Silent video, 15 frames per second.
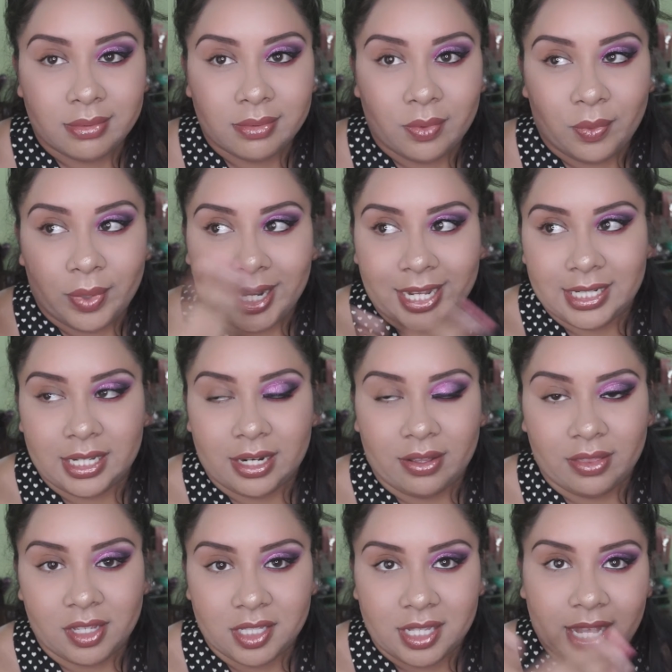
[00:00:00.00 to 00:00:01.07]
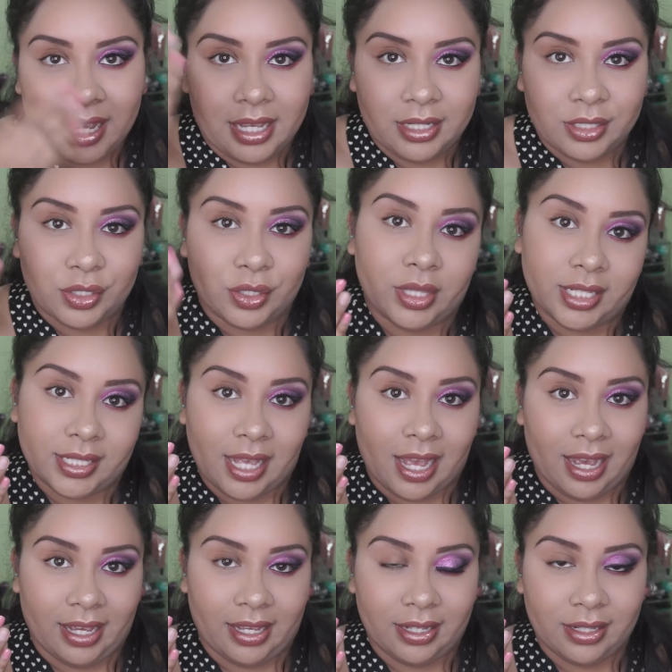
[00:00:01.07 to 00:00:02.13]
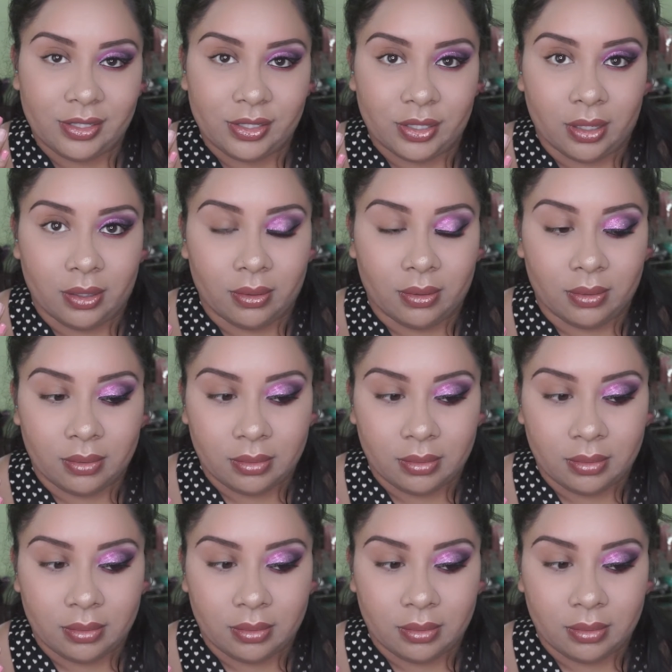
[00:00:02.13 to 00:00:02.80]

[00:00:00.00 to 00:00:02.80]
what I did on this eye to this eye. So,